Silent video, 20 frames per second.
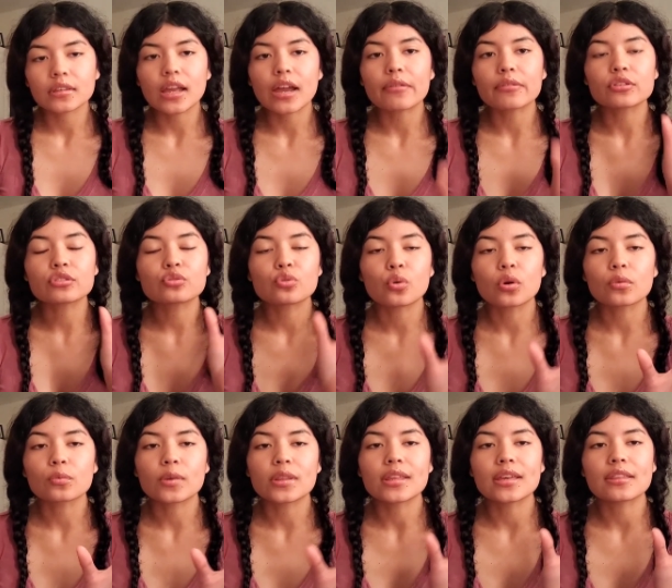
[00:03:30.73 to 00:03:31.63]
I was
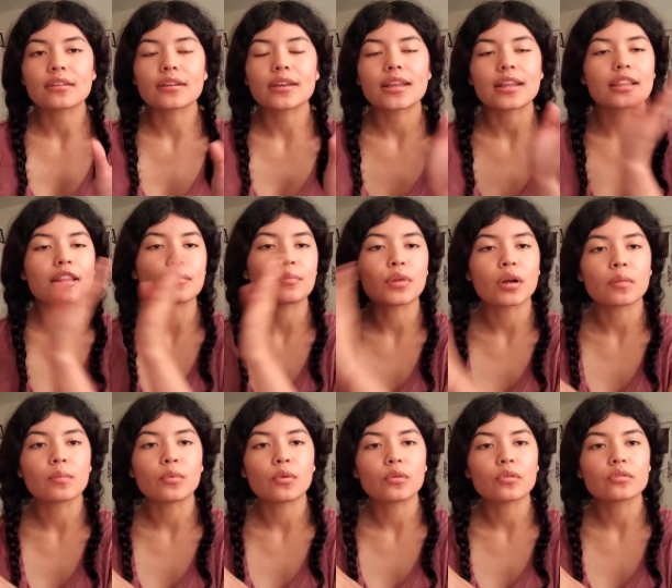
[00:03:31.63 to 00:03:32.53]
torn with either getting the
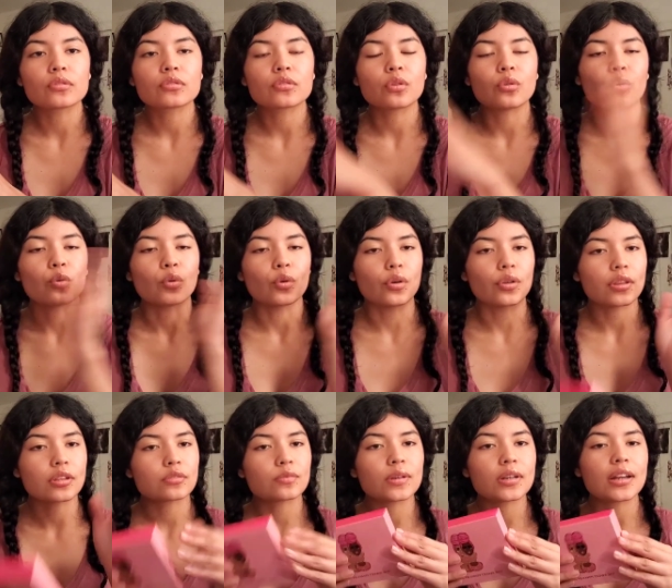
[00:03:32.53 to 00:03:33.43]
purples or
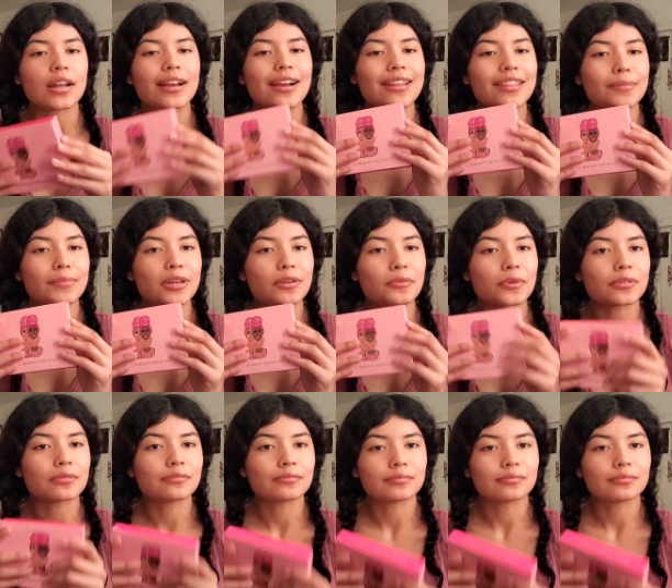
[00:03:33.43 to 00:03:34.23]
this one, and I got the pink one.